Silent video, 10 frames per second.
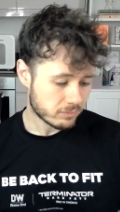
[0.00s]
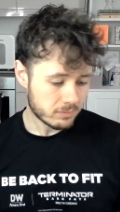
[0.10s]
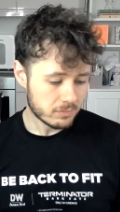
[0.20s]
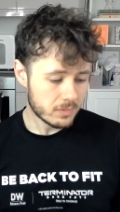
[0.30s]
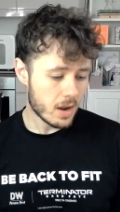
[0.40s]

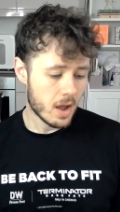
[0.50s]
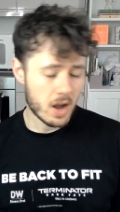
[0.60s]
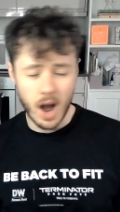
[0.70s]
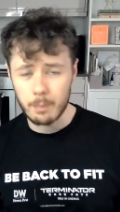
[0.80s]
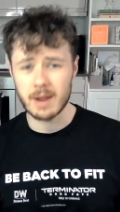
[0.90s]
A
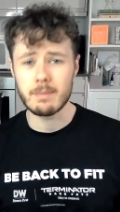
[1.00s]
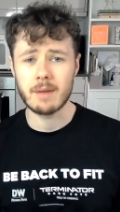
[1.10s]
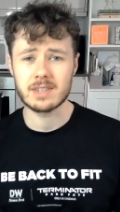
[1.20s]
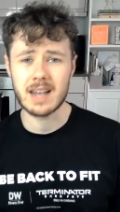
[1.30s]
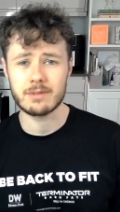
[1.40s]
couple of
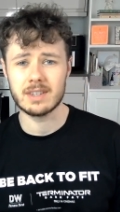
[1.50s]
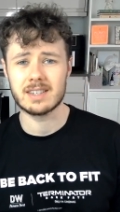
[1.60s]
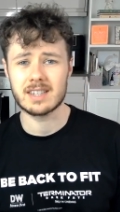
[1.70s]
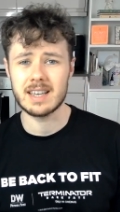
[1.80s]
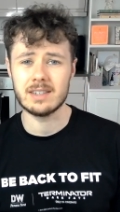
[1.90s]
months left of the
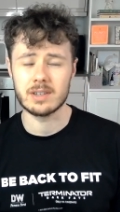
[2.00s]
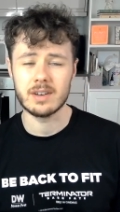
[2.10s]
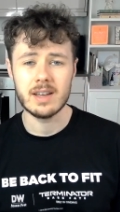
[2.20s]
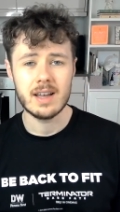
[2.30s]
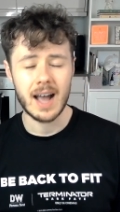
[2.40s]
season
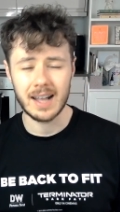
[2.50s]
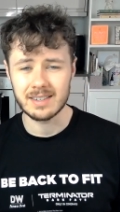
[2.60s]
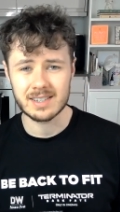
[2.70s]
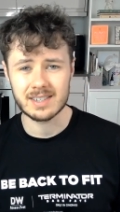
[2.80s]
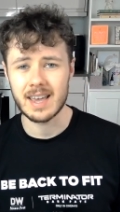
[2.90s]
and
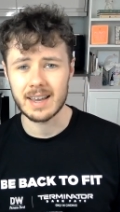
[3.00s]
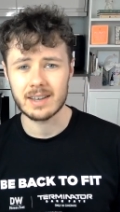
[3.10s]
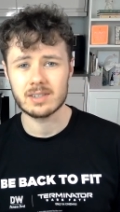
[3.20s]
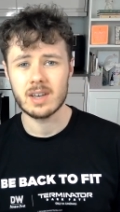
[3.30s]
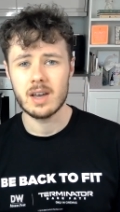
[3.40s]

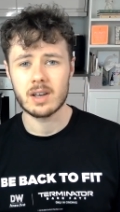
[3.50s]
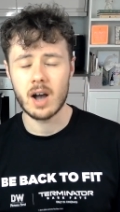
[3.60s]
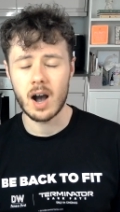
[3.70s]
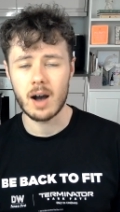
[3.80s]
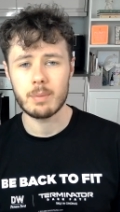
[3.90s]
six
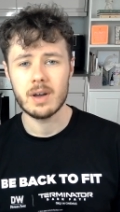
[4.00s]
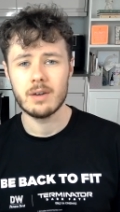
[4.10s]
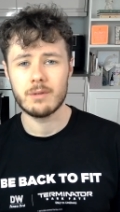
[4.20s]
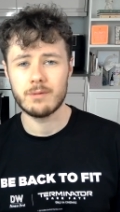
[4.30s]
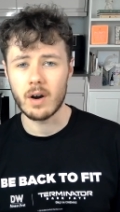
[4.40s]
cup
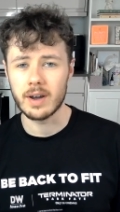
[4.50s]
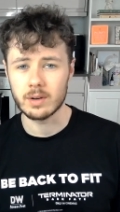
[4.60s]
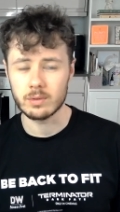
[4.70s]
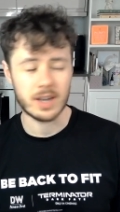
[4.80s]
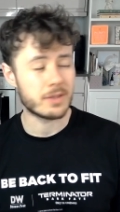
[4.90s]

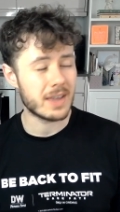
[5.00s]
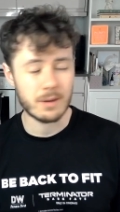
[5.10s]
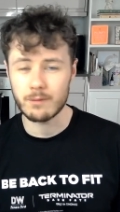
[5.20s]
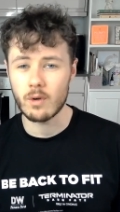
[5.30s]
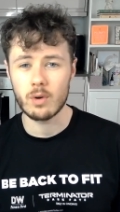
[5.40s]
finals. I think
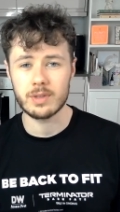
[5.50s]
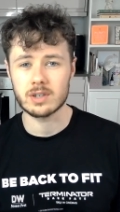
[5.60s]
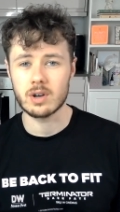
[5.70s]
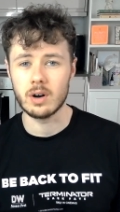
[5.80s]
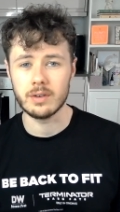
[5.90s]
fourth is
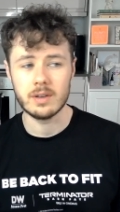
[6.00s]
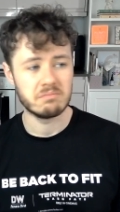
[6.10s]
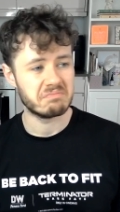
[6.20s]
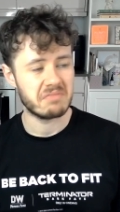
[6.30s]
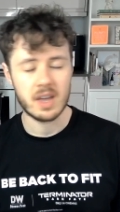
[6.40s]
gone.
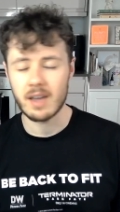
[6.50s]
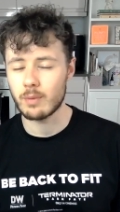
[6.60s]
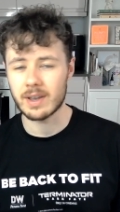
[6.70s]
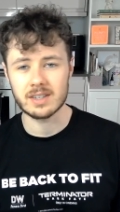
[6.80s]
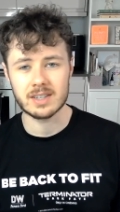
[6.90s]
If
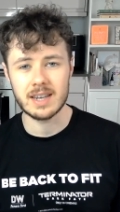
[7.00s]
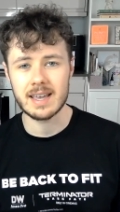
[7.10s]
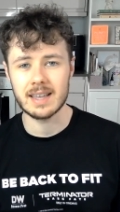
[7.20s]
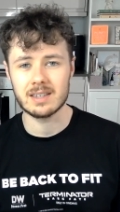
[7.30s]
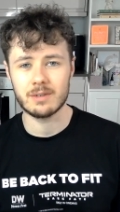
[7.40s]
we can
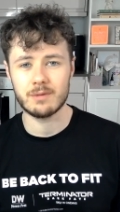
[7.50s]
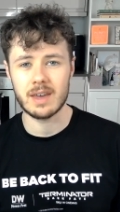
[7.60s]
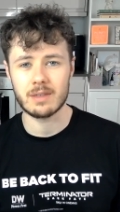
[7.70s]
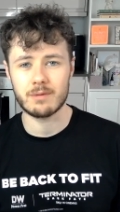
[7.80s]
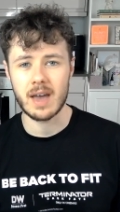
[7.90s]
sneak into
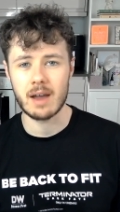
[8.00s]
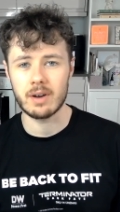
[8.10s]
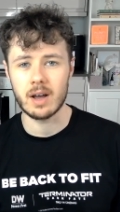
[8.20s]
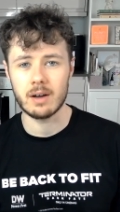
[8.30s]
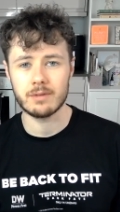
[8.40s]
fifth, fair
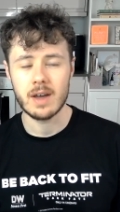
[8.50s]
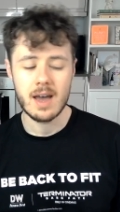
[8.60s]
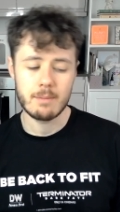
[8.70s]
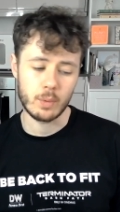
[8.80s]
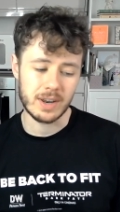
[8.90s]
enough.
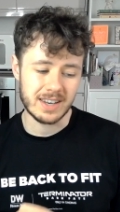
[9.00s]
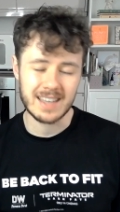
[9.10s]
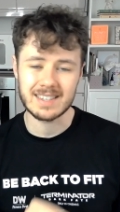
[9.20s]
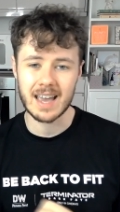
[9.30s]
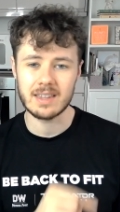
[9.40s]
But we
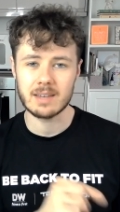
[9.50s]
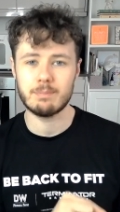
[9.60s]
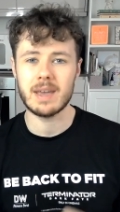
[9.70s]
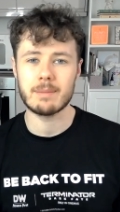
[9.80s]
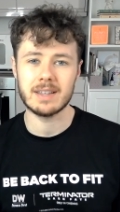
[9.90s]
need to get this
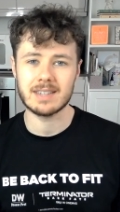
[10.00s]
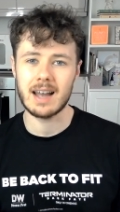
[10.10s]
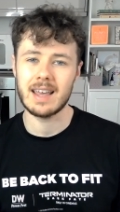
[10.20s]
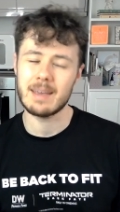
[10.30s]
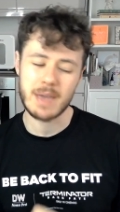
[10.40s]
big
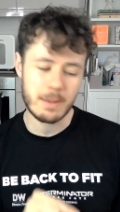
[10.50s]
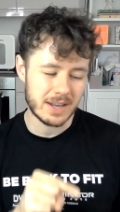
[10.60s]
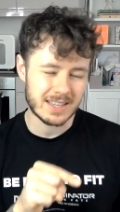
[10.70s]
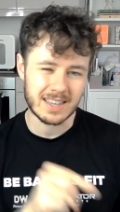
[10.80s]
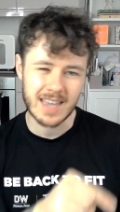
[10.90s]
mentality. People
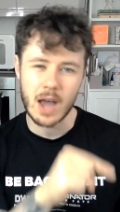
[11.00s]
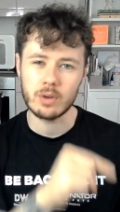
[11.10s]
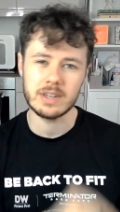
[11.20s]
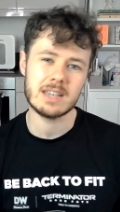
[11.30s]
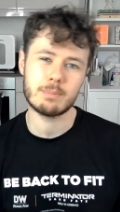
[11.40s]
need to get
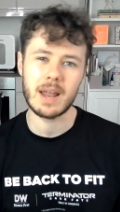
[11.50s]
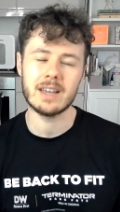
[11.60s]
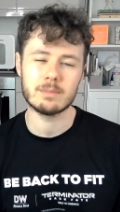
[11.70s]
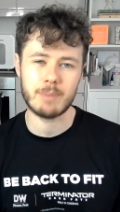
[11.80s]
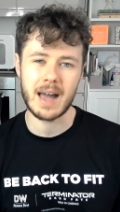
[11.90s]
on these
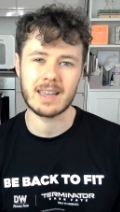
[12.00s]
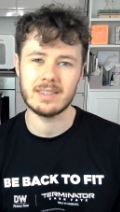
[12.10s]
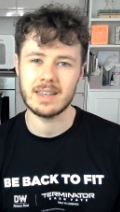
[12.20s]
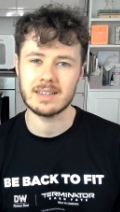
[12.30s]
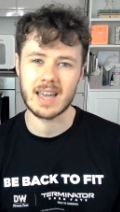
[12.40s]
players back in
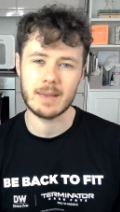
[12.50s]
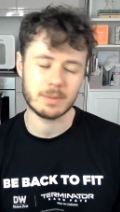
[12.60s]
these games.